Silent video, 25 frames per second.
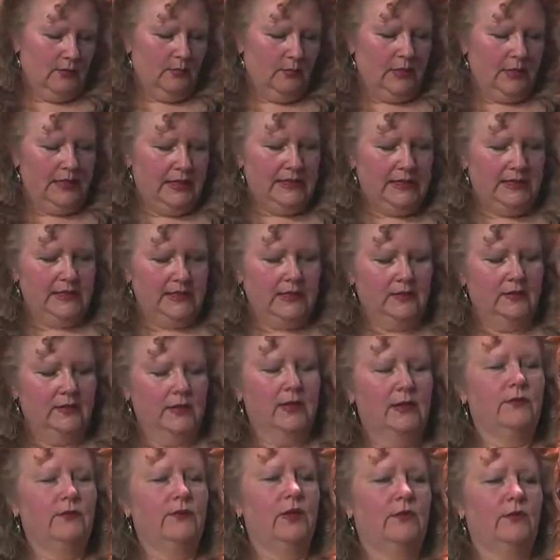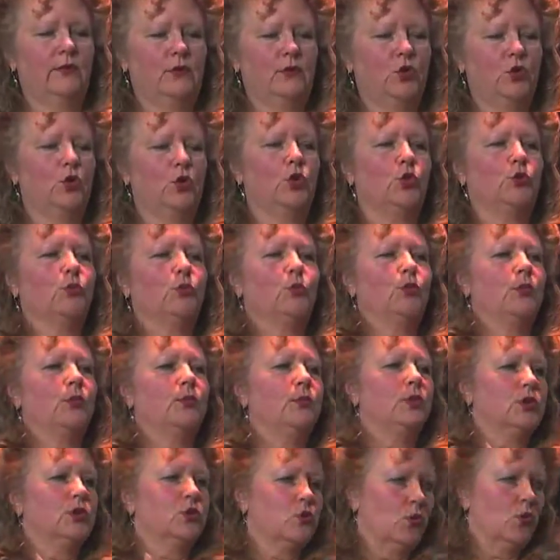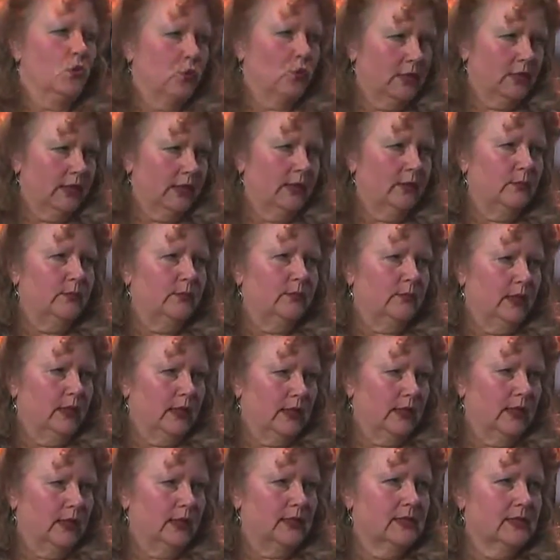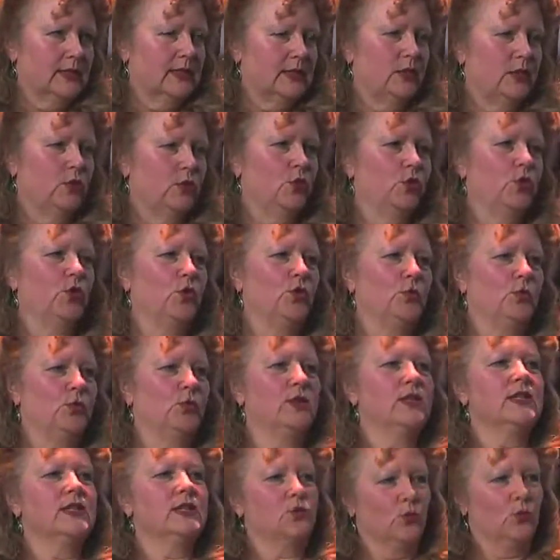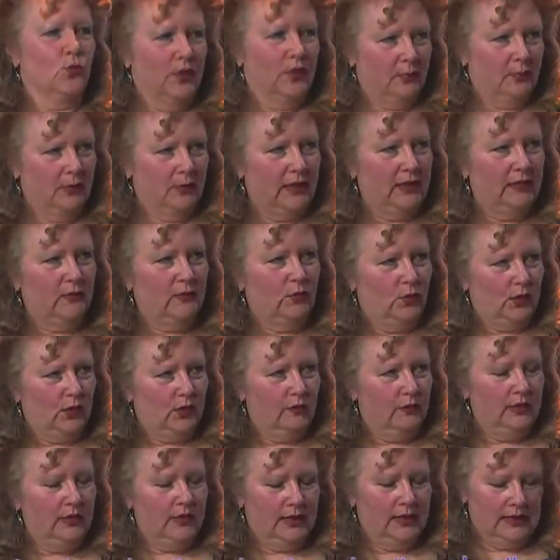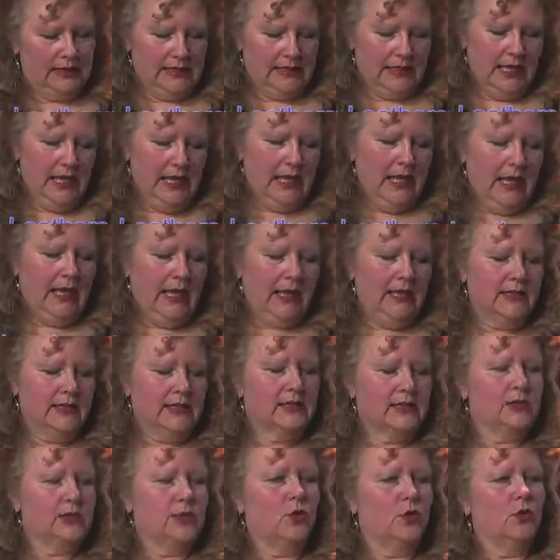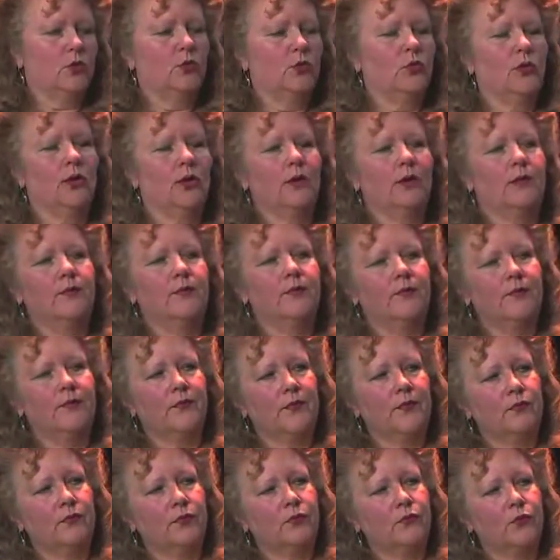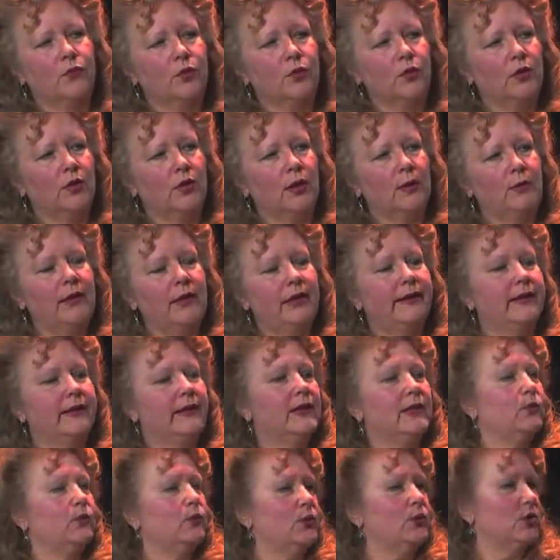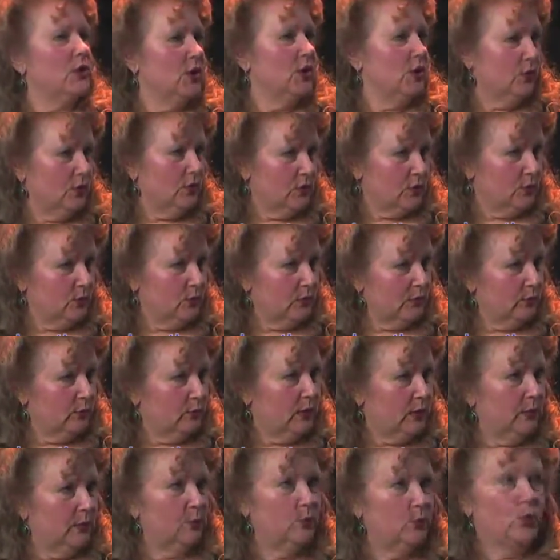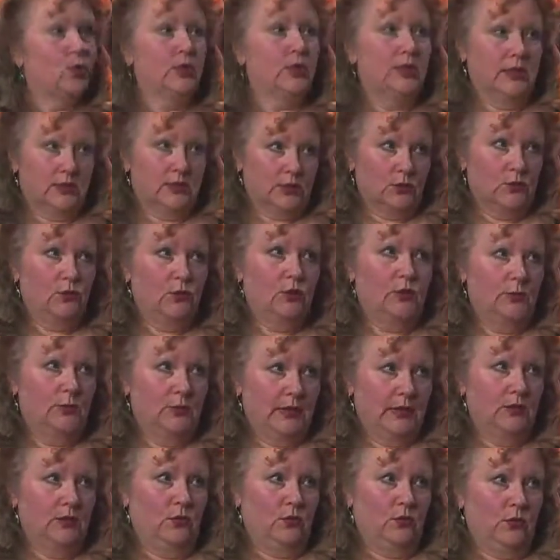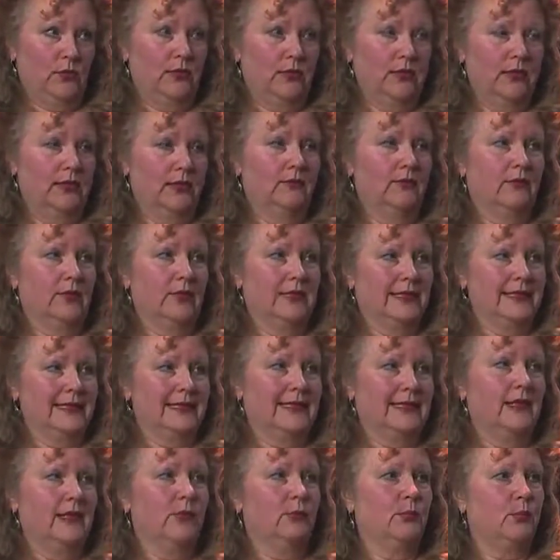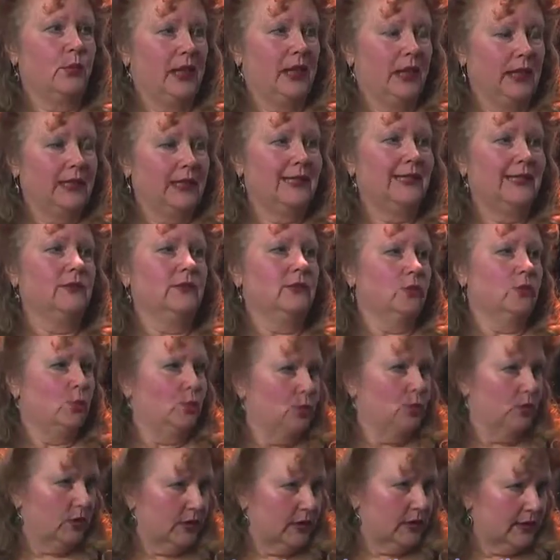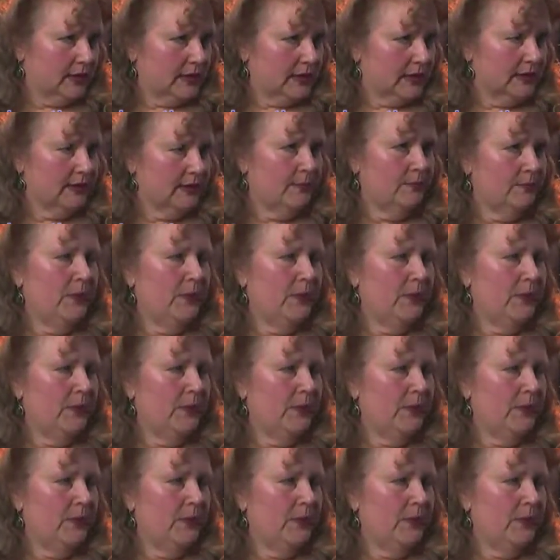Basically, if you could put petroleum in it, you could put soybean oil in it. And so for about 100 years, we've been putting soybean oil in things like paint and lubricants.